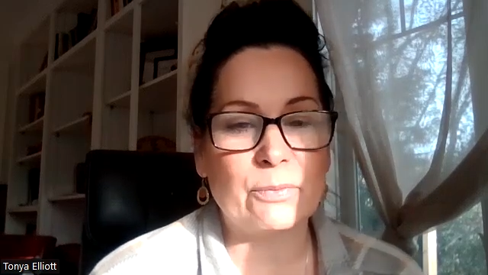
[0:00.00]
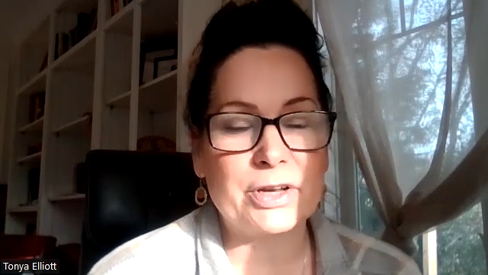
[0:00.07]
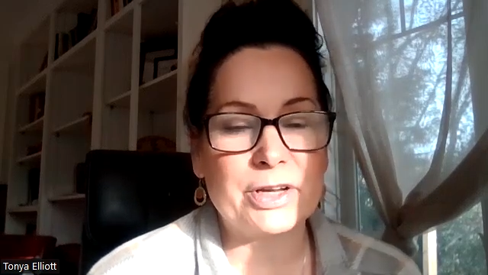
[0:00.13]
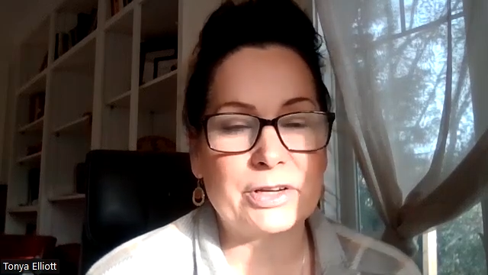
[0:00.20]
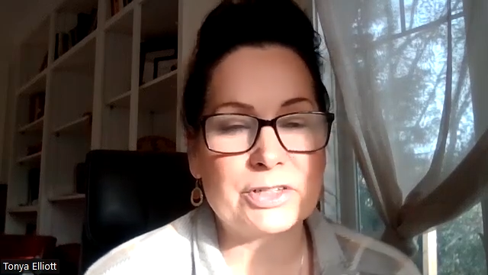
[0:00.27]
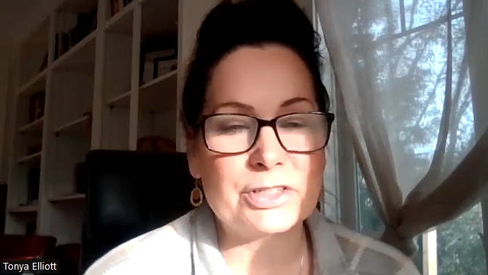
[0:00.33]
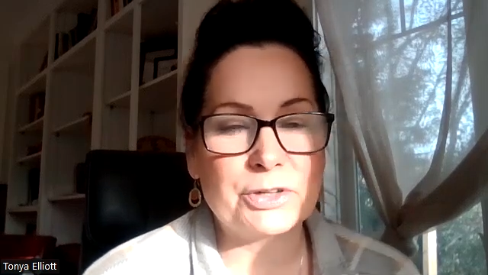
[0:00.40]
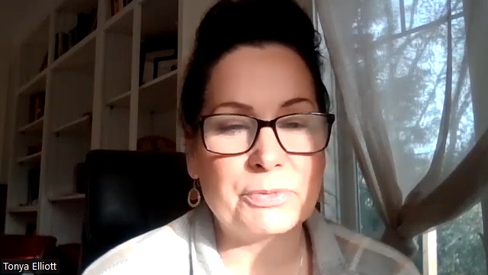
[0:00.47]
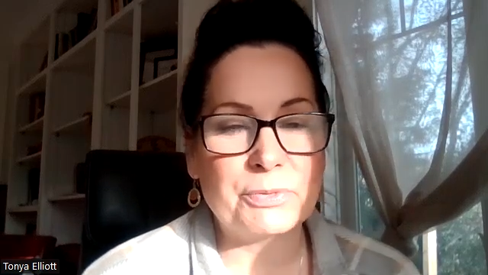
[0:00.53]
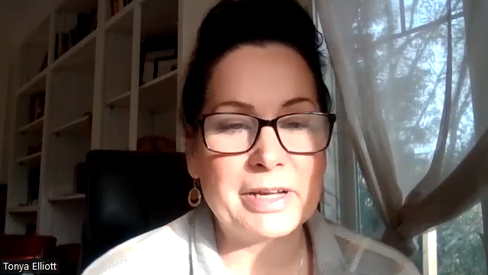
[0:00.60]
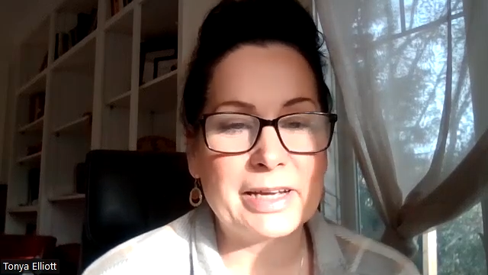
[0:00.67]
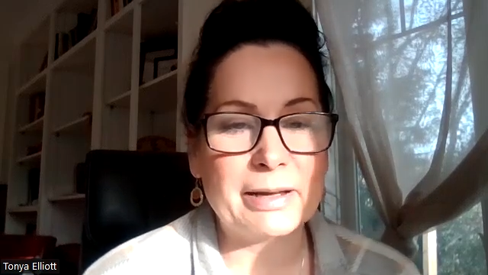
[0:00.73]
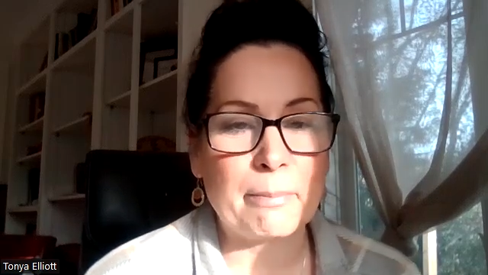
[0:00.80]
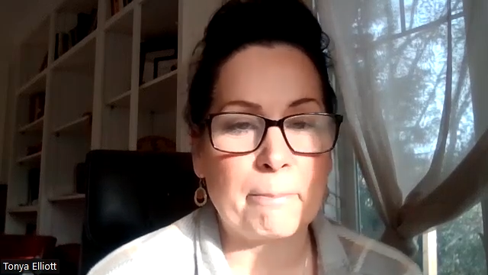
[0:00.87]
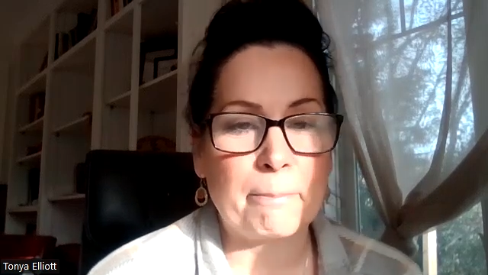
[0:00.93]
when you're
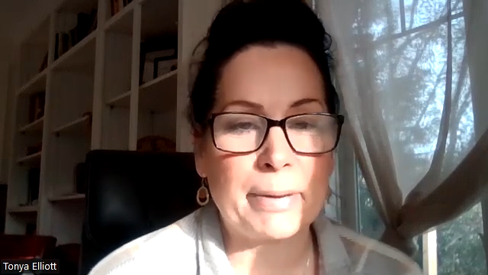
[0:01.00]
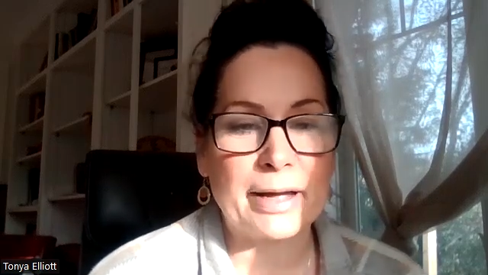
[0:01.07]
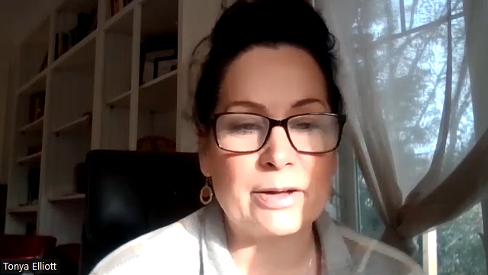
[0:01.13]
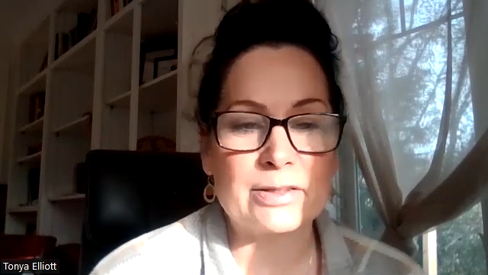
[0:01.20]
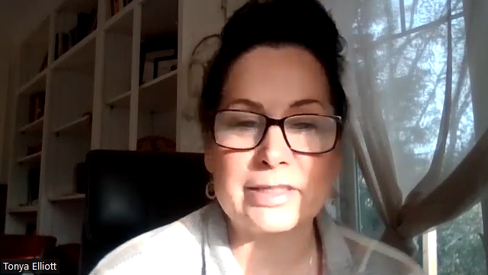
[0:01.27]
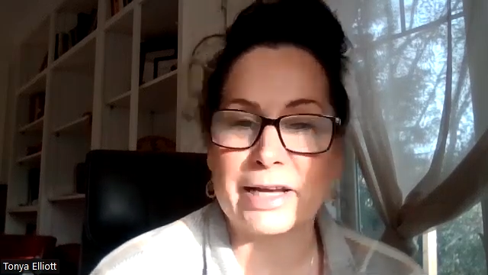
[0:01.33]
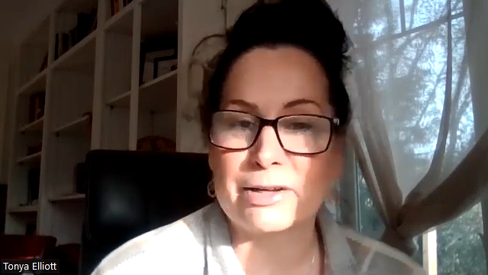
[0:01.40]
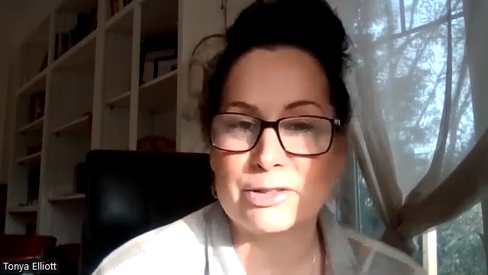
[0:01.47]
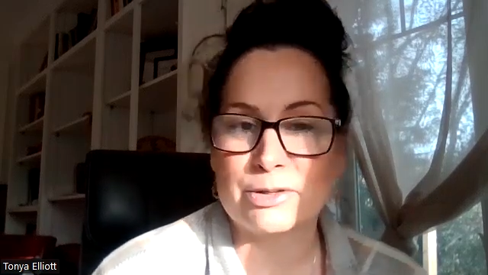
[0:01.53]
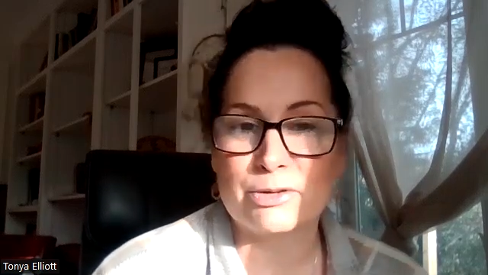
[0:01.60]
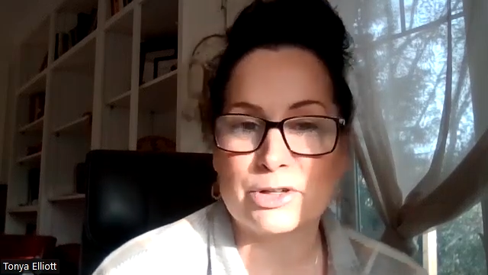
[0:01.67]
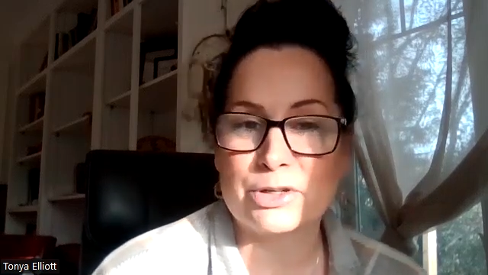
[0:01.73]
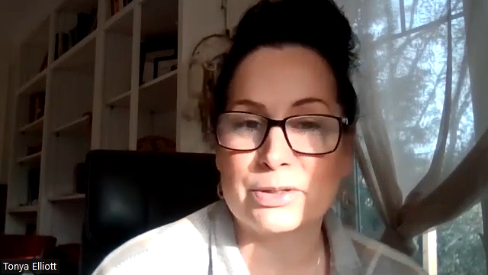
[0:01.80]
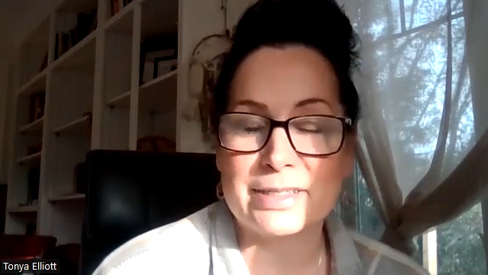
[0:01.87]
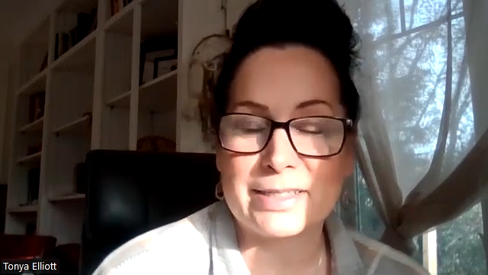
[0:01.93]
doing
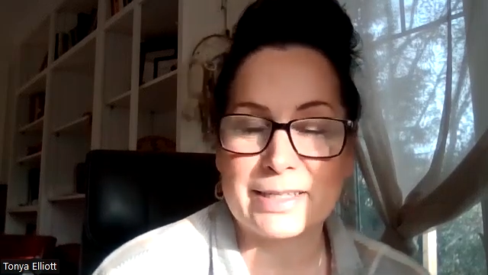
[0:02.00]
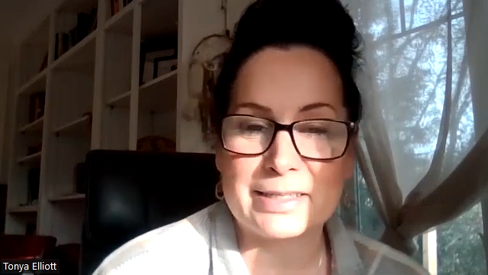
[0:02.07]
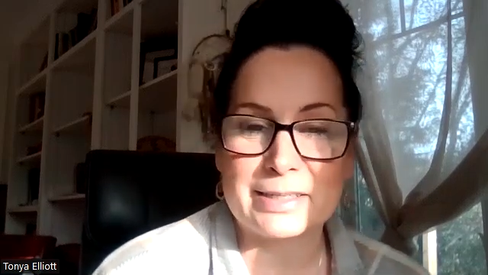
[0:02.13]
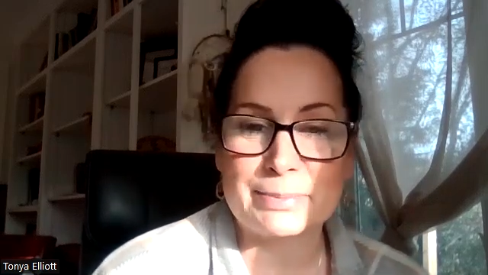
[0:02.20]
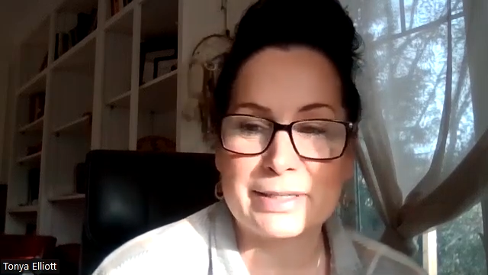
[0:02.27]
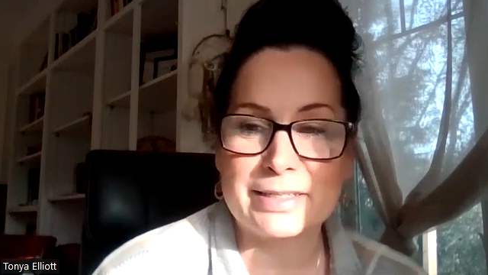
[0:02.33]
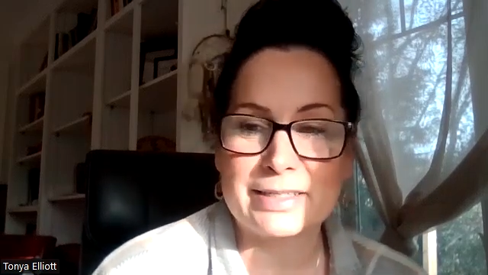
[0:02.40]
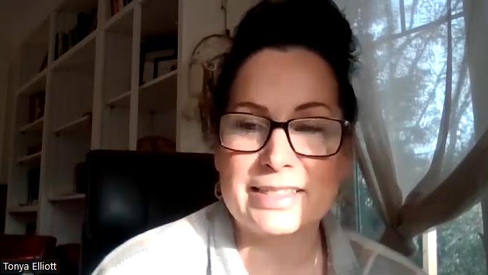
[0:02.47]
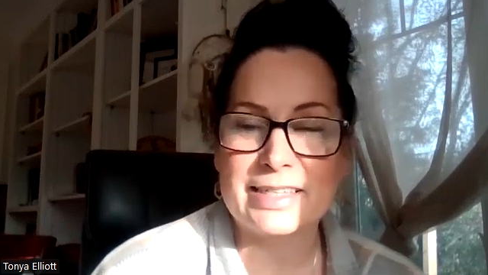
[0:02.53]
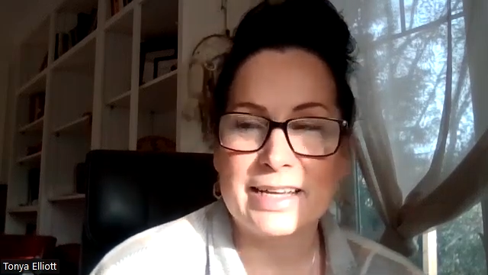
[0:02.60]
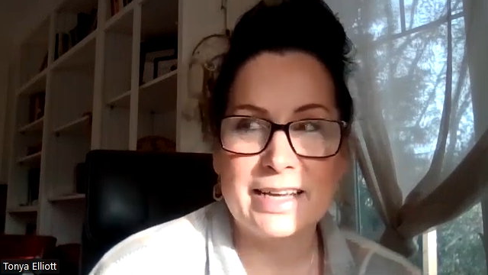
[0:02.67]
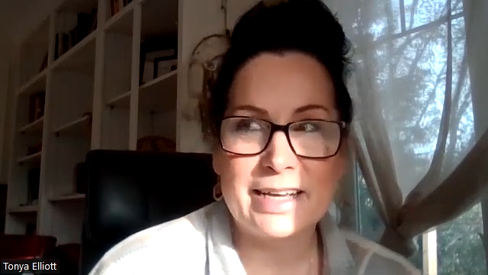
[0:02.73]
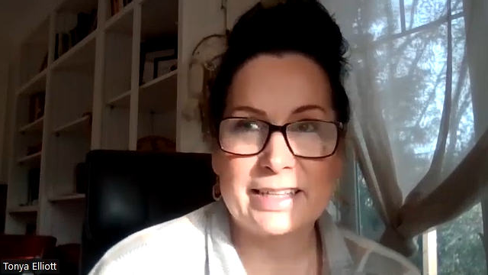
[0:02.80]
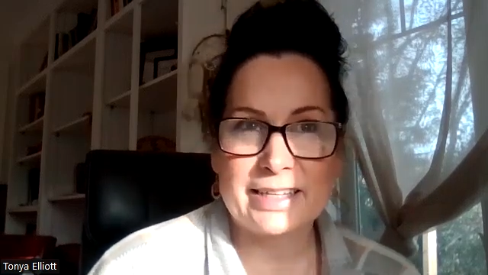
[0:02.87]
biopsychosocial assessments,